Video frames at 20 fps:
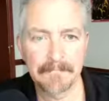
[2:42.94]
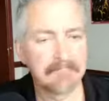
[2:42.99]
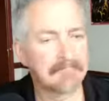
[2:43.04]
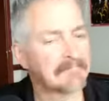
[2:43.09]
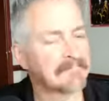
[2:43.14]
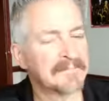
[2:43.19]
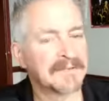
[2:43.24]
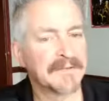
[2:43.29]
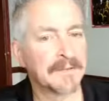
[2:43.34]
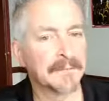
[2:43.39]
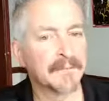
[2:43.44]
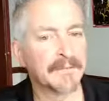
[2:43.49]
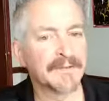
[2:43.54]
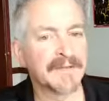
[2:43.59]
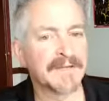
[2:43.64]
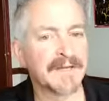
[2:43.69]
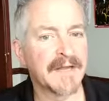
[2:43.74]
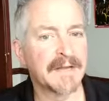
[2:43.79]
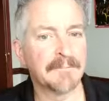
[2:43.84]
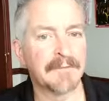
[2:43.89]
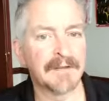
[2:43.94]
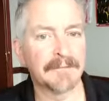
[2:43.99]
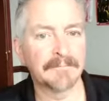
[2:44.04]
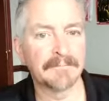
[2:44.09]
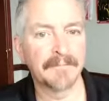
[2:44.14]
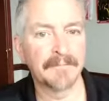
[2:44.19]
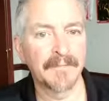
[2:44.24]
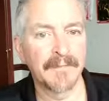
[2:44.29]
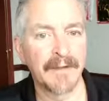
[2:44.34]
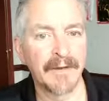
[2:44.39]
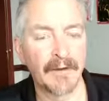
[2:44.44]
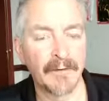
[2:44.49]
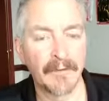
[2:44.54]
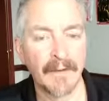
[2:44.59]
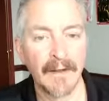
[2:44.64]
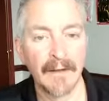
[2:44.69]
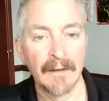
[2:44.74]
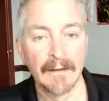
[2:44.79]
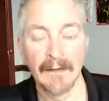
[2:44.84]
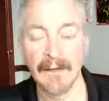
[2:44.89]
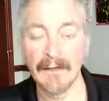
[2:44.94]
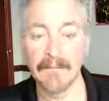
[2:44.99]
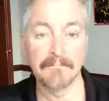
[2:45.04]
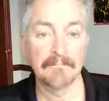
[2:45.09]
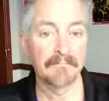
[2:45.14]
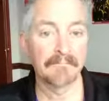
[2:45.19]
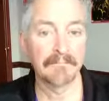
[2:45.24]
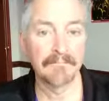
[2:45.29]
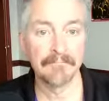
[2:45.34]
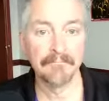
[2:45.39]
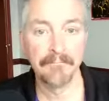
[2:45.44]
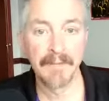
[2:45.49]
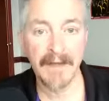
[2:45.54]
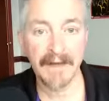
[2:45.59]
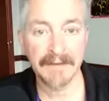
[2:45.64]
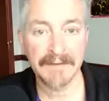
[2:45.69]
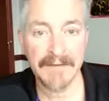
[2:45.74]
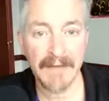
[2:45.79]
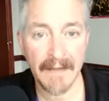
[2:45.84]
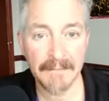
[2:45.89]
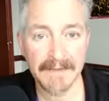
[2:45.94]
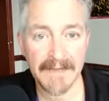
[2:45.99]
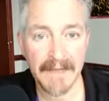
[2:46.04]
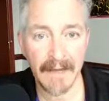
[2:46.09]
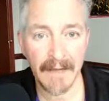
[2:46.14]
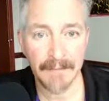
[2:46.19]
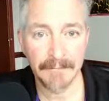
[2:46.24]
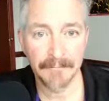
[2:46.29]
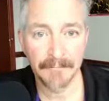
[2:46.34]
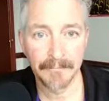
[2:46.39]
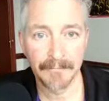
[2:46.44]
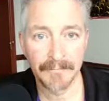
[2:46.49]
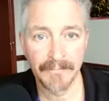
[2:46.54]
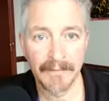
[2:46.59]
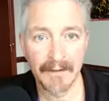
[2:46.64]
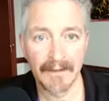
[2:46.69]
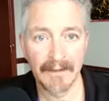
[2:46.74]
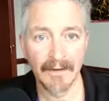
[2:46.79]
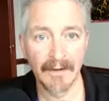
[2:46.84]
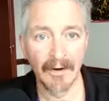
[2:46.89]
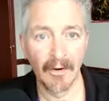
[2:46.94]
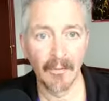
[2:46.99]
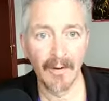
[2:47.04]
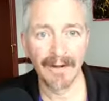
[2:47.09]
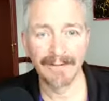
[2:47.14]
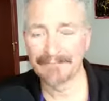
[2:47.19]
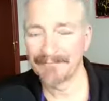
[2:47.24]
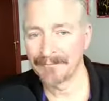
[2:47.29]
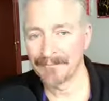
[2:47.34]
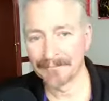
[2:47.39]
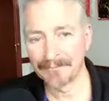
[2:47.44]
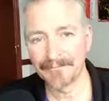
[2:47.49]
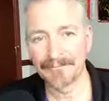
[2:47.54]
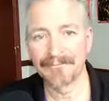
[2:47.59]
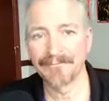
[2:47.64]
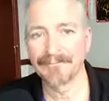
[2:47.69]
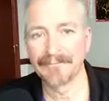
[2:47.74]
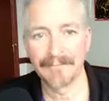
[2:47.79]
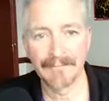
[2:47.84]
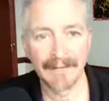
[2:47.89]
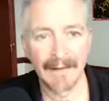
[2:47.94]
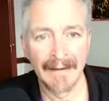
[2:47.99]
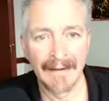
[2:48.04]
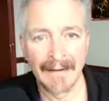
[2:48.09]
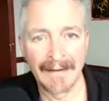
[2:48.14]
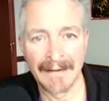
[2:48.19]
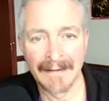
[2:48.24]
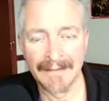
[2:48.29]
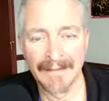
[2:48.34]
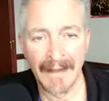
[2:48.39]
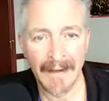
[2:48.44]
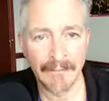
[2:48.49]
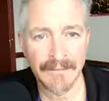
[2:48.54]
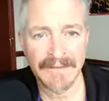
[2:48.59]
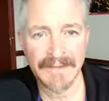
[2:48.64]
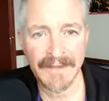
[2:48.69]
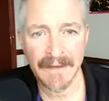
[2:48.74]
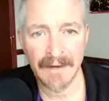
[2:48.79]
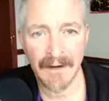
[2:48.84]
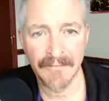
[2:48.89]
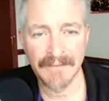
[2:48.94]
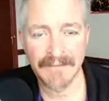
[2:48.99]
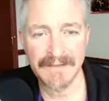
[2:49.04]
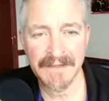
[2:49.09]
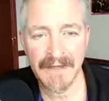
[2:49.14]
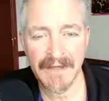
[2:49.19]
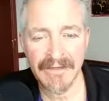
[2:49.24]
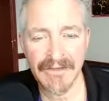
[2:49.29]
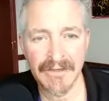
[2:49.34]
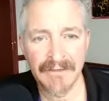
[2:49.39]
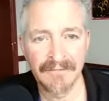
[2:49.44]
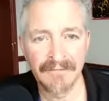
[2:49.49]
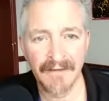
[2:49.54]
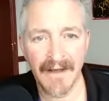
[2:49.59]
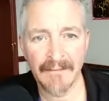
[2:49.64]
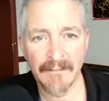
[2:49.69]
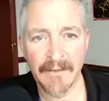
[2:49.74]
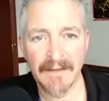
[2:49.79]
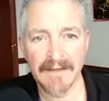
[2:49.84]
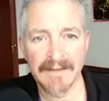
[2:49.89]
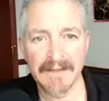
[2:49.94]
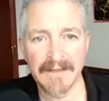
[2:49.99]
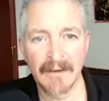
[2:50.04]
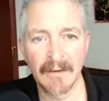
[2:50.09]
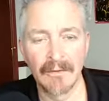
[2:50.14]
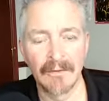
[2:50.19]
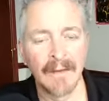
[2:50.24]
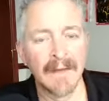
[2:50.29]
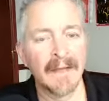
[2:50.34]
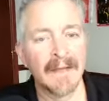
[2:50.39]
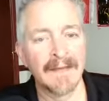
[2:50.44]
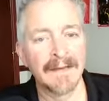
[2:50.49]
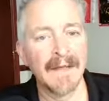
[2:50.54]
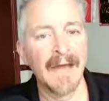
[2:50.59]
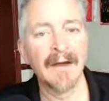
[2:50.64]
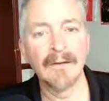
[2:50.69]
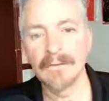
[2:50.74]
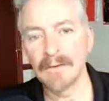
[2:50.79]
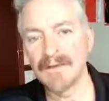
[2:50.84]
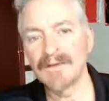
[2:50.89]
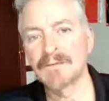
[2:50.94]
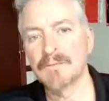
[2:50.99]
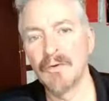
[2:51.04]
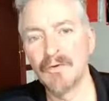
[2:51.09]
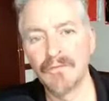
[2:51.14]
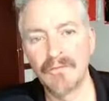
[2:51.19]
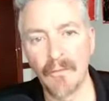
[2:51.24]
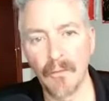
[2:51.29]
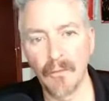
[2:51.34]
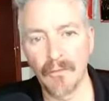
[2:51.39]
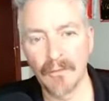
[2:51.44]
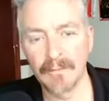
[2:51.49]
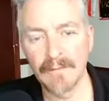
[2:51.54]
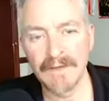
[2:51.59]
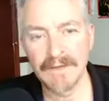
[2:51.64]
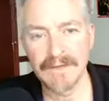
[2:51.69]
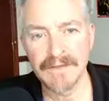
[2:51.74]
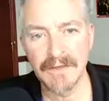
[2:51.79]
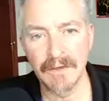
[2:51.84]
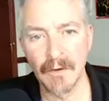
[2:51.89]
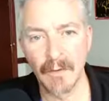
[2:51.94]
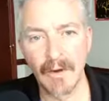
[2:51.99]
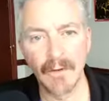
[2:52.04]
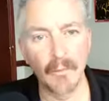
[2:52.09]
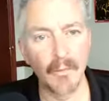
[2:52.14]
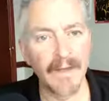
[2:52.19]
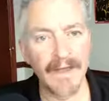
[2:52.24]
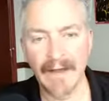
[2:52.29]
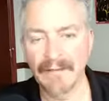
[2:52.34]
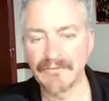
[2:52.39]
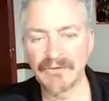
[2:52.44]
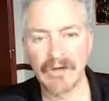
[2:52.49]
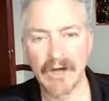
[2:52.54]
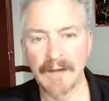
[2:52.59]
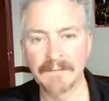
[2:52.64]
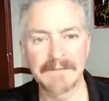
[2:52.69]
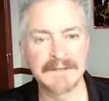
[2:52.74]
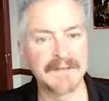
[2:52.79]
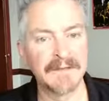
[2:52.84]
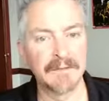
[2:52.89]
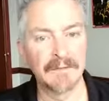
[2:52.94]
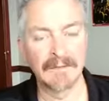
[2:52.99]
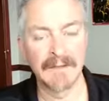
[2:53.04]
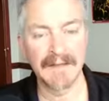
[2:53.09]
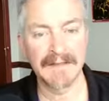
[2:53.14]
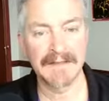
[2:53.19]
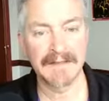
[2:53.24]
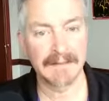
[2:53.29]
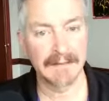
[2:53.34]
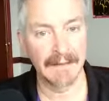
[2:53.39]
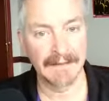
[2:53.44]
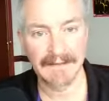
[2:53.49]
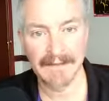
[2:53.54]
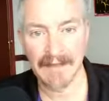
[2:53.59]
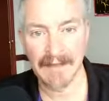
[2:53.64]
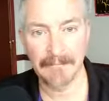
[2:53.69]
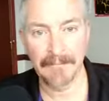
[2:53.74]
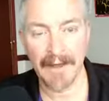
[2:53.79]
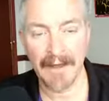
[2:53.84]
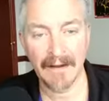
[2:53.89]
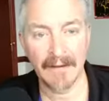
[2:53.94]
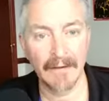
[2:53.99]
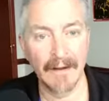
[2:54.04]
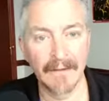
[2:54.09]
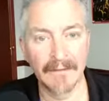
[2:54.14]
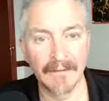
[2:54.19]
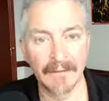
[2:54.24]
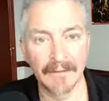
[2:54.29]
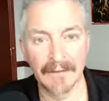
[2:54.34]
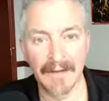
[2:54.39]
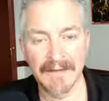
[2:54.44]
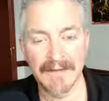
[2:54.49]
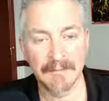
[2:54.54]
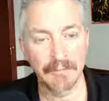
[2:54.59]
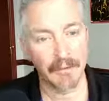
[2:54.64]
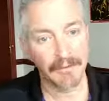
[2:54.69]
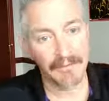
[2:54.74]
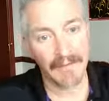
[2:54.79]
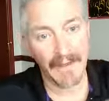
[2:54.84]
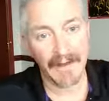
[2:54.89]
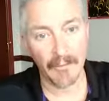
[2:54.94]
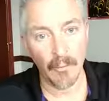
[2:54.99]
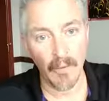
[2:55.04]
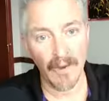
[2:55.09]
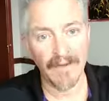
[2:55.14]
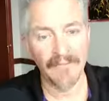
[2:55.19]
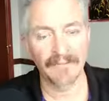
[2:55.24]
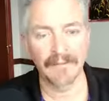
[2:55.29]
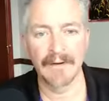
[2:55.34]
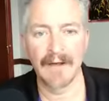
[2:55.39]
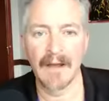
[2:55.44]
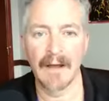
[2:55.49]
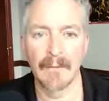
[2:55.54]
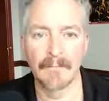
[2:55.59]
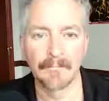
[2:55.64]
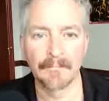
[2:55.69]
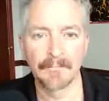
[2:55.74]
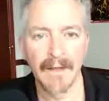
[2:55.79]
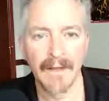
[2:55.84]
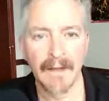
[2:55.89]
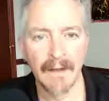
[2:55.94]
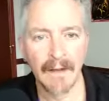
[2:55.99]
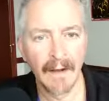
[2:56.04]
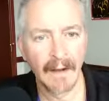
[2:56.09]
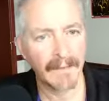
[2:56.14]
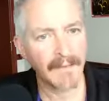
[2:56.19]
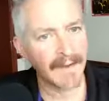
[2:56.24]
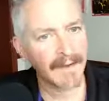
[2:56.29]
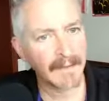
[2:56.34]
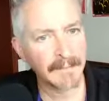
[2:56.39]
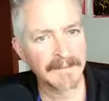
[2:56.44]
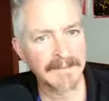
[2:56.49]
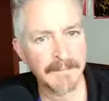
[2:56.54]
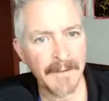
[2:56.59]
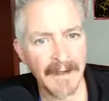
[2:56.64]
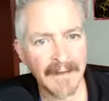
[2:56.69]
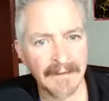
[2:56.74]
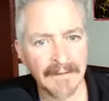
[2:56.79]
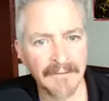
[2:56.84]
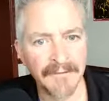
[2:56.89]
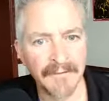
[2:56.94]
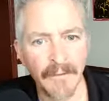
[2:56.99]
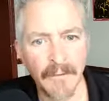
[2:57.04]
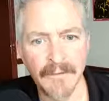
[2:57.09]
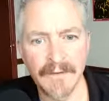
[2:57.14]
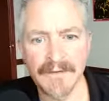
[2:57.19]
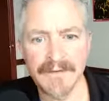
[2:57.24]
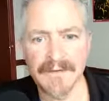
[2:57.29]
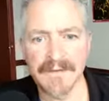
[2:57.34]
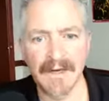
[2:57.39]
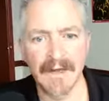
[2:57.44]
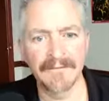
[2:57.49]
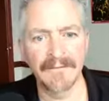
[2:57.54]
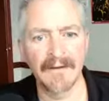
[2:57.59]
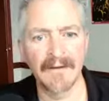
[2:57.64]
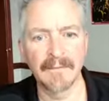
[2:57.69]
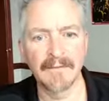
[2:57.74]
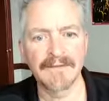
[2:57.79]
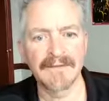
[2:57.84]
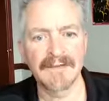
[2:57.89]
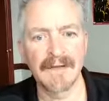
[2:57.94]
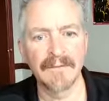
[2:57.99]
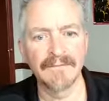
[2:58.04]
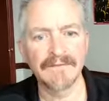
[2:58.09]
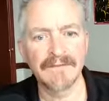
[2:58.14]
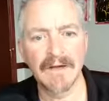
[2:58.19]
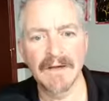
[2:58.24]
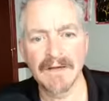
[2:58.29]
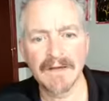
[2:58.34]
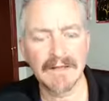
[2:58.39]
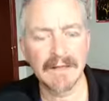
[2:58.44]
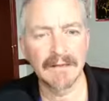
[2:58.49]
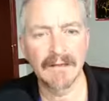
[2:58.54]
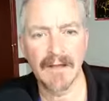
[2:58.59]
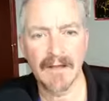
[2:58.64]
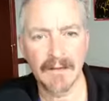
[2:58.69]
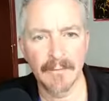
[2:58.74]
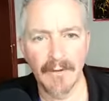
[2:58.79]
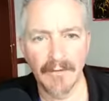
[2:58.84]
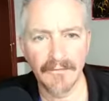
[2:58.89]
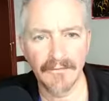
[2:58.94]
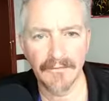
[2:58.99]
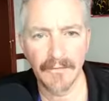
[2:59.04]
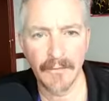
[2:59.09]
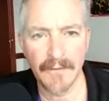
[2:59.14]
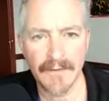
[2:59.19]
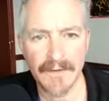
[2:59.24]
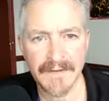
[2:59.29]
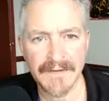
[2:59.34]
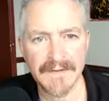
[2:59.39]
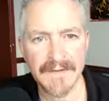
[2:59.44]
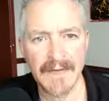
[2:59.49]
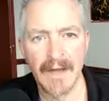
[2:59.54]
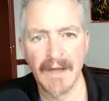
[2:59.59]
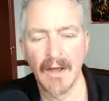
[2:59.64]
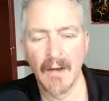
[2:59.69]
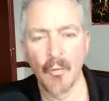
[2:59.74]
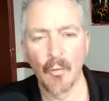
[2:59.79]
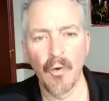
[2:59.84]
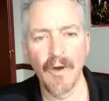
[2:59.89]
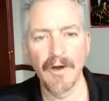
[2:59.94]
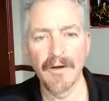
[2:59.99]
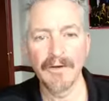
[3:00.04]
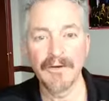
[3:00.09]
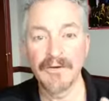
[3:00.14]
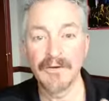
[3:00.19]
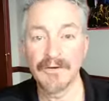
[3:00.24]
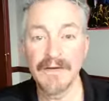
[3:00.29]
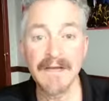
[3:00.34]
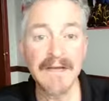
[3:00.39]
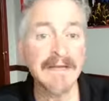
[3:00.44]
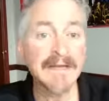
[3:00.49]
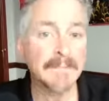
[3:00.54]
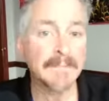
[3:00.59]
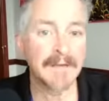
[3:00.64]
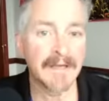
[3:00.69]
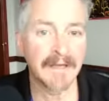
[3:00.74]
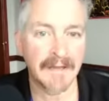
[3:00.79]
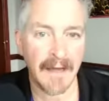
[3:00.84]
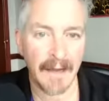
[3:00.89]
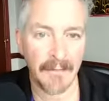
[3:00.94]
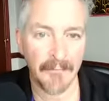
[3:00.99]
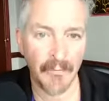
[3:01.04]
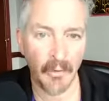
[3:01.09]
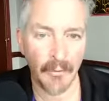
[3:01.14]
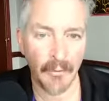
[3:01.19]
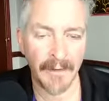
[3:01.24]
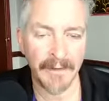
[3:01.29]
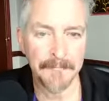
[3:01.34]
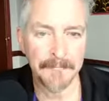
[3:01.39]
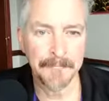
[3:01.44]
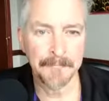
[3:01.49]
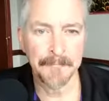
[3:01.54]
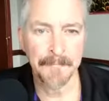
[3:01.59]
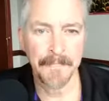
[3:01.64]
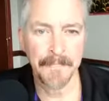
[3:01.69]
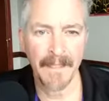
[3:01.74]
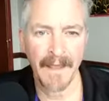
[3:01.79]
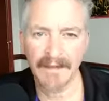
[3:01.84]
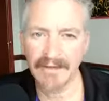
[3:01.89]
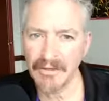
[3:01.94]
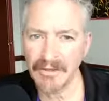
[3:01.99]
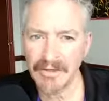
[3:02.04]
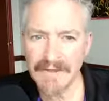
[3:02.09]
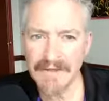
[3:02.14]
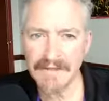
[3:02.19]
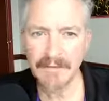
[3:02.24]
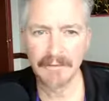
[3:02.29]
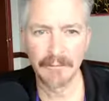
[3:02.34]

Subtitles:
Simple statement, hey, better times ahead. You know what? That was the conversation 5 minutes ago. Now let's move forward, because you know what? We have jobs to do. Let's get back on there and let's put that away for now. And that comes back to focus. And I find myself talking a lot about focus, where you need to be in that moment and you need to be